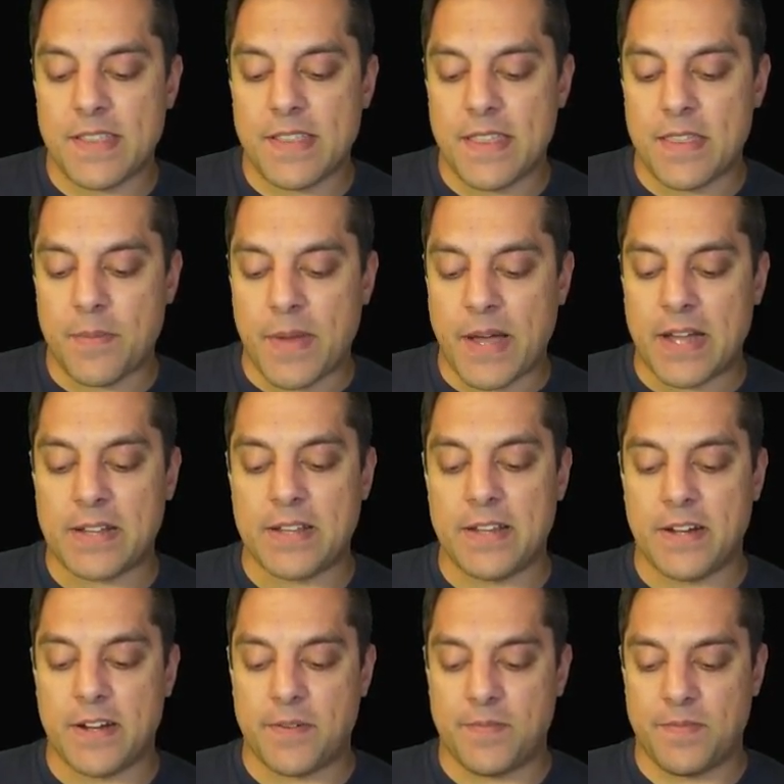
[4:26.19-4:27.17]
and then the body
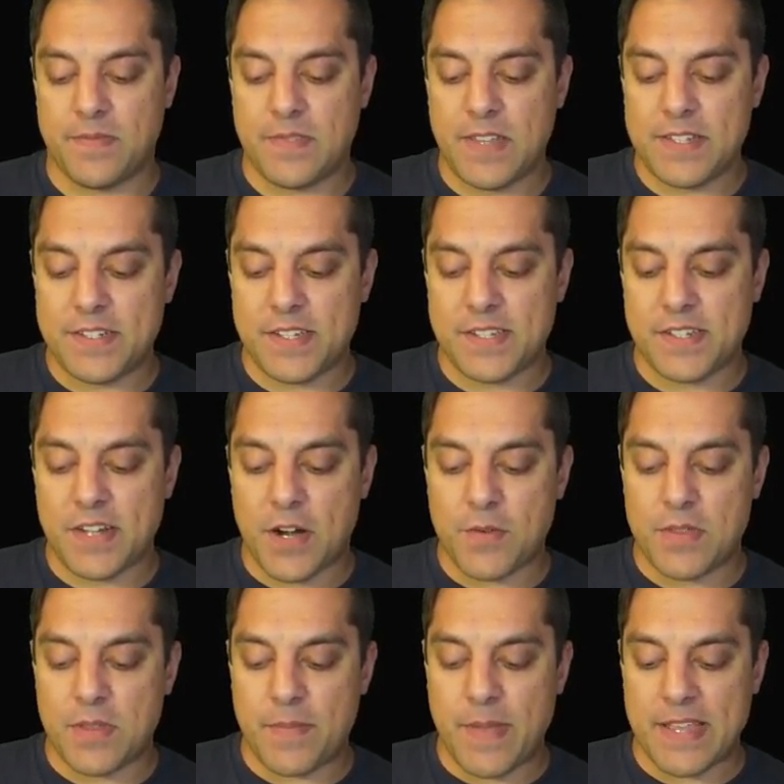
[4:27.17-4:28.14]
here. Let's just start
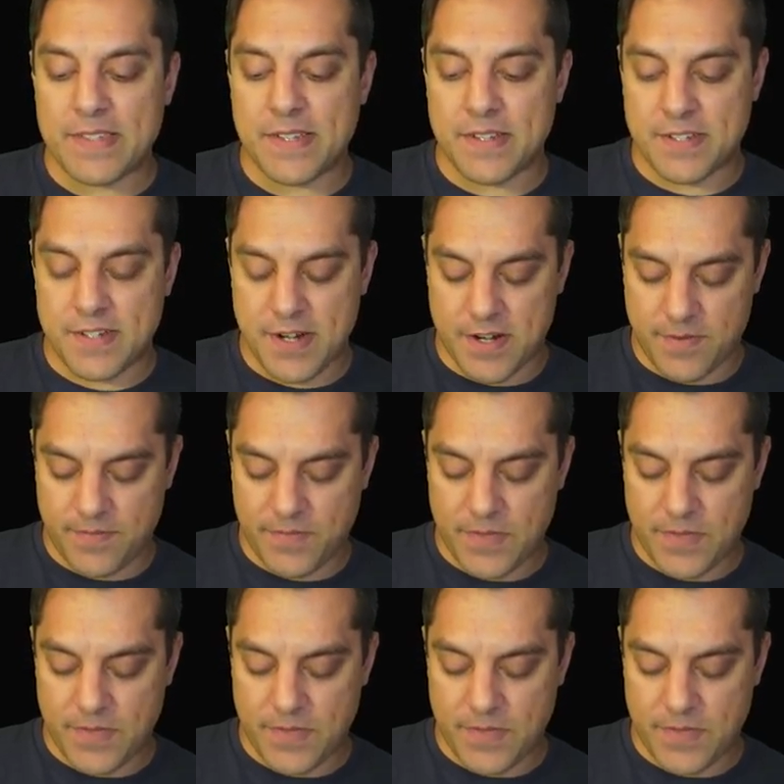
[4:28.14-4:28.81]
with the basics here.